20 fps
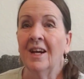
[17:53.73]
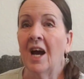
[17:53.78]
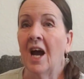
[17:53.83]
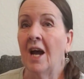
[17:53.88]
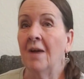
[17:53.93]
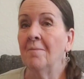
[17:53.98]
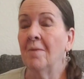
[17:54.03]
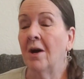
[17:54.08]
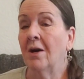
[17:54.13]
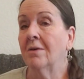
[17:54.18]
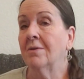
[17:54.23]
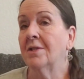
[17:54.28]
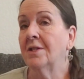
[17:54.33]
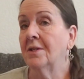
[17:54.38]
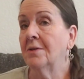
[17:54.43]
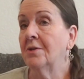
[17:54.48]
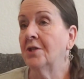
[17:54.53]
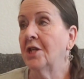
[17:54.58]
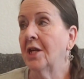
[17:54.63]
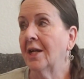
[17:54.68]
I'm
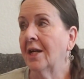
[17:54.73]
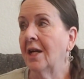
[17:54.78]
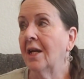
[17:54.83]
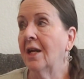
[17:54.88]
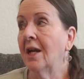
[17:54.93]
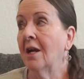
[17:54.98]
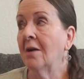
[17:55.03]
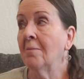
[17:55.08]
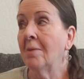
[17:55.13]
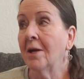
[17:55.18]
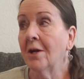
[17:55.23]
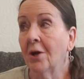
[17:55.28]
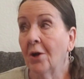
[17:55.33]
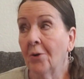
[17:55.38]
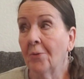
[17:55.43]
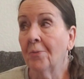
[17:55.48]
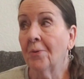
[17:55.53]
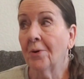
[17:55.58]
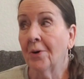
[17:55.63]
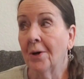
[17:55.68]
also checking out my
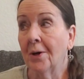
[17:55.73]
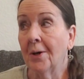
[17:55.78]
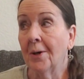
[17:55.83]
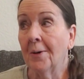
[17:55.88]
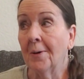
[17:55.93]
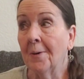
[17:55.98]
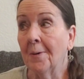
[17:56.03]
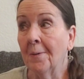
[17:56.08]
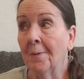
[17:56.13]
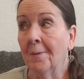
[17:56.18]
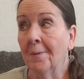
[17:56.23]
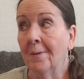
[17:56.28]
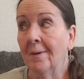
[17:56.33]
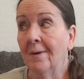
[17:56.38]
GoPro.